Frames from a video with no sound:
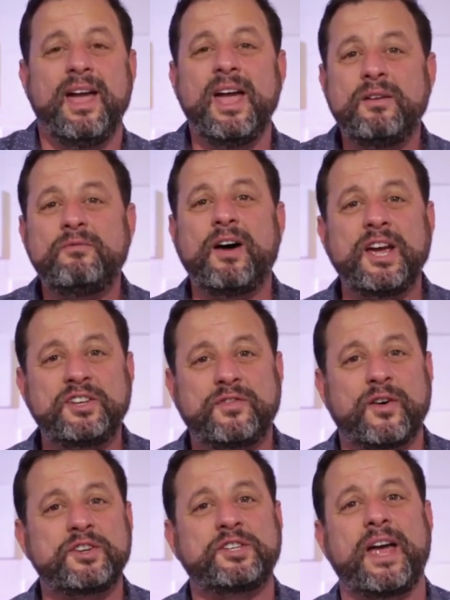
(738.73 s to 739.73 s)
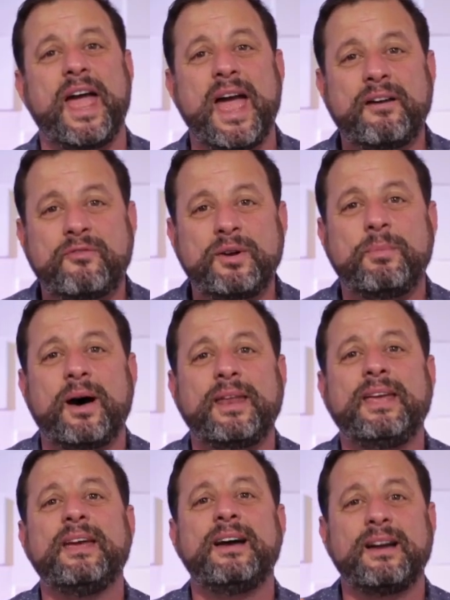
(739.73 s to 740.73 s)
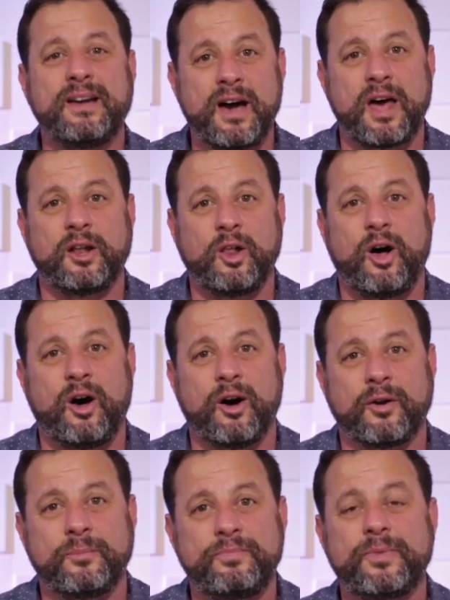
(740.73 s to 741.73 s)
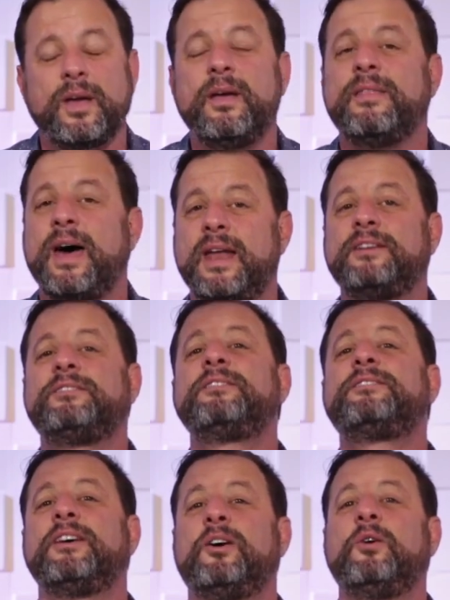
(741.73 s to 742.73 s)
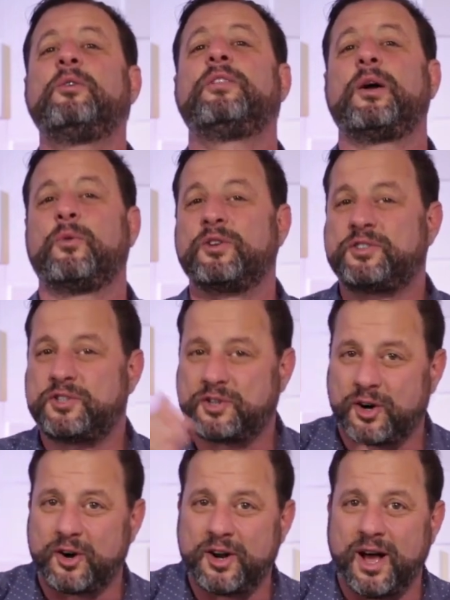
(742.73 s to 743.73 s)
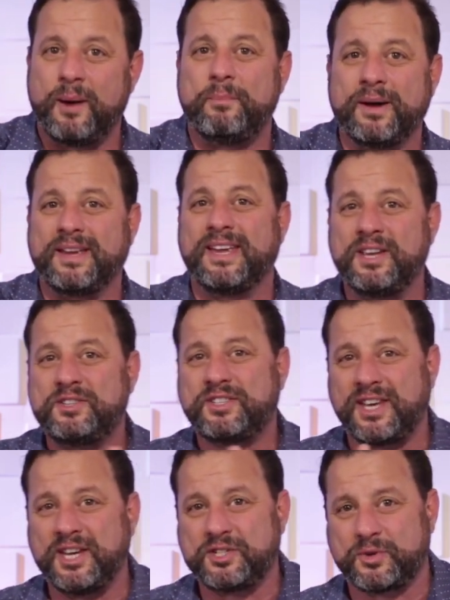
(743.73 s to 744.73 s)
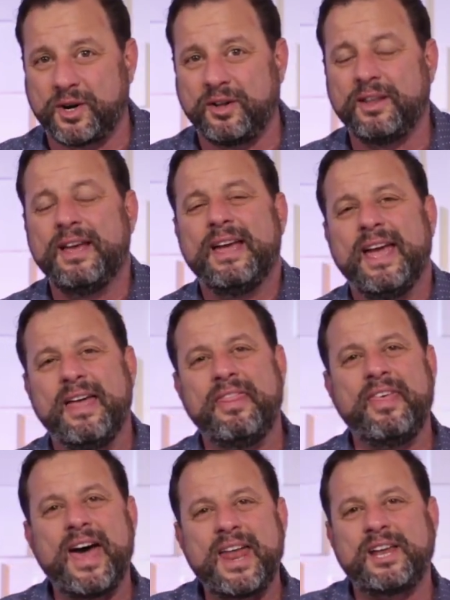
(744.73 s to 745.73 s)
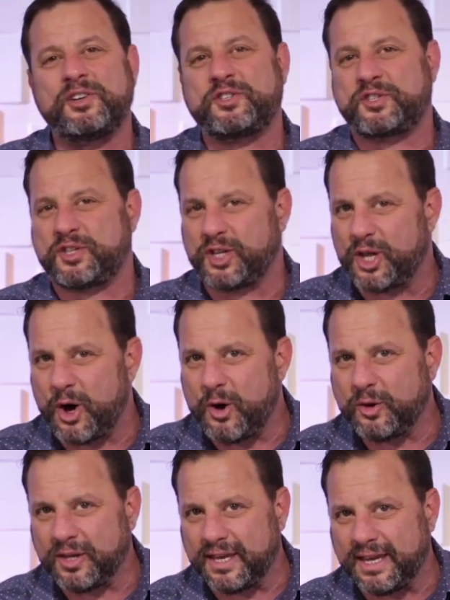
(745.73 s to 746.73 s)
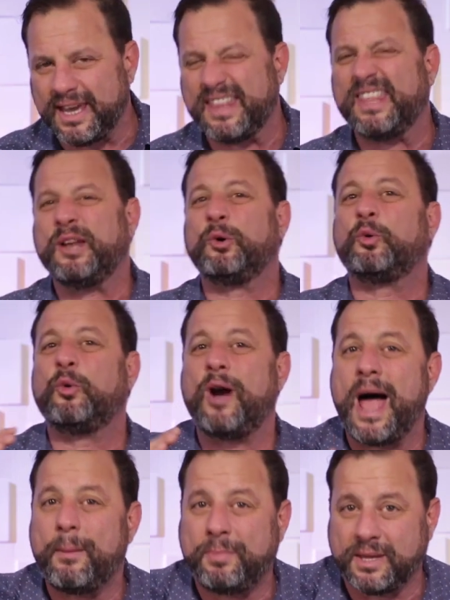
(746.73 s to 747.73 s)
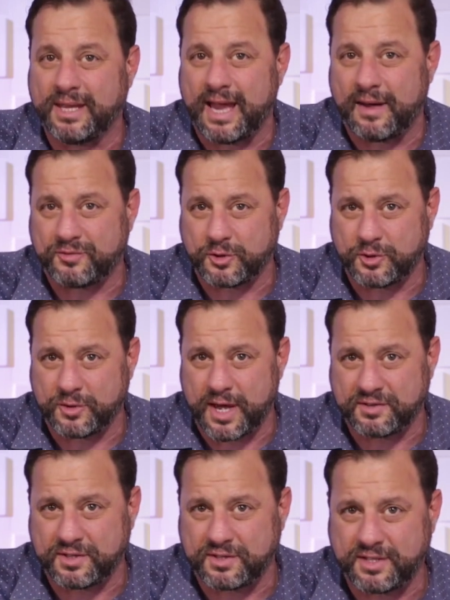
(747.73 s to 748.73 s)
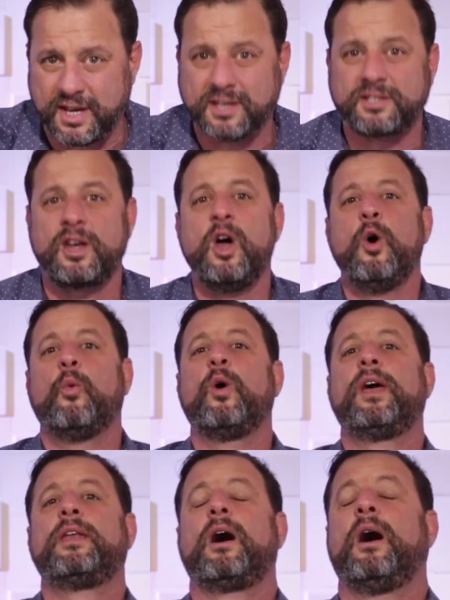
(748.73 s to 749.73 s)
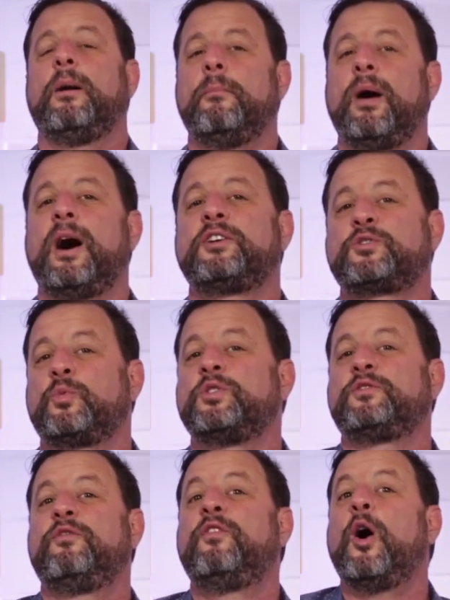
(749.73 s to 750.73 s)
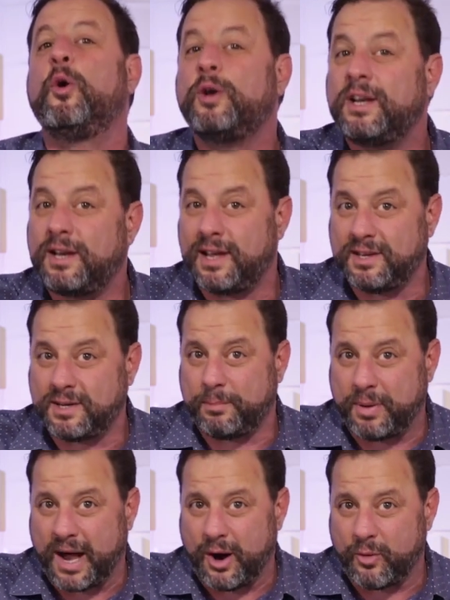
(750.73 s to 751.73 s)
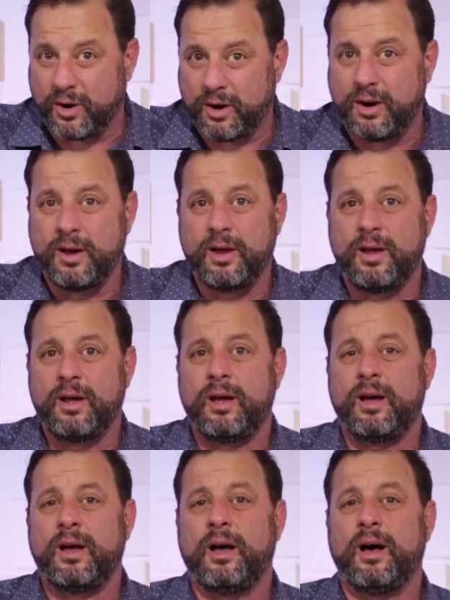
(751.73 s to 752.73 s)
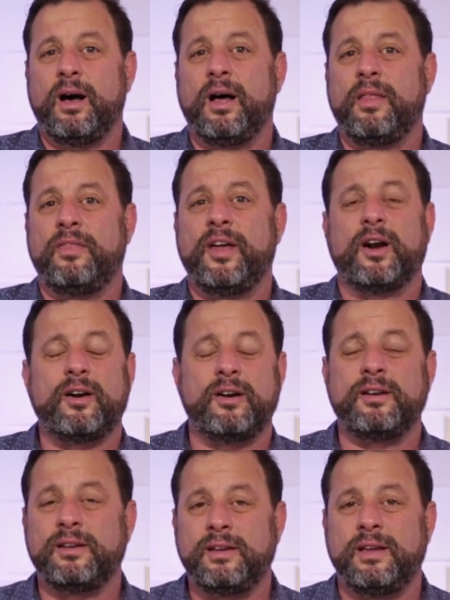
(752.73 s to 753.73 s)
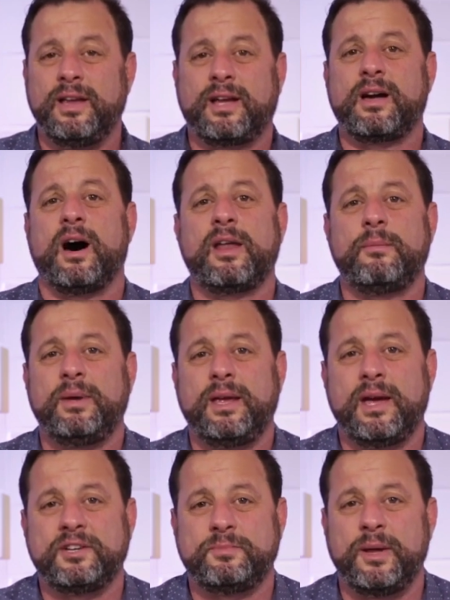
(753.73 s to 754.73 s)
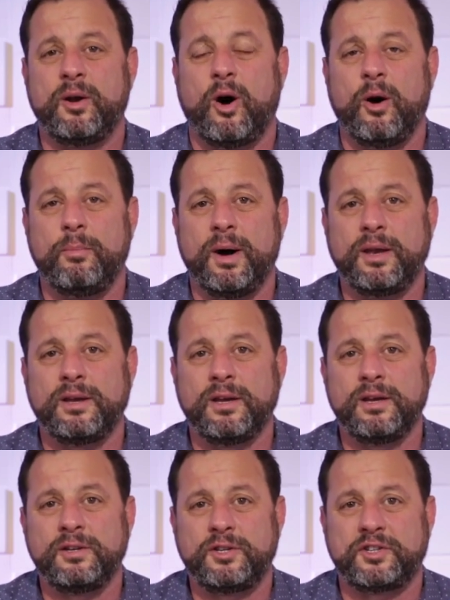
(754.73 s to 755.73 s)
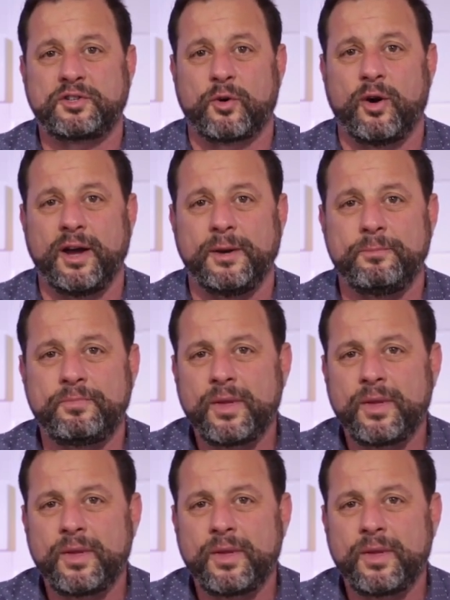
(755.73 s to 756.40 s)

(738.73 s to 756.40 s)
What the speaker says: And vice versa, everybody got along. That is until they were stirred up against Israel, and that has slowly and then rapidly after 2006, when Hamas was voted into power, their economy has been all but destroyed.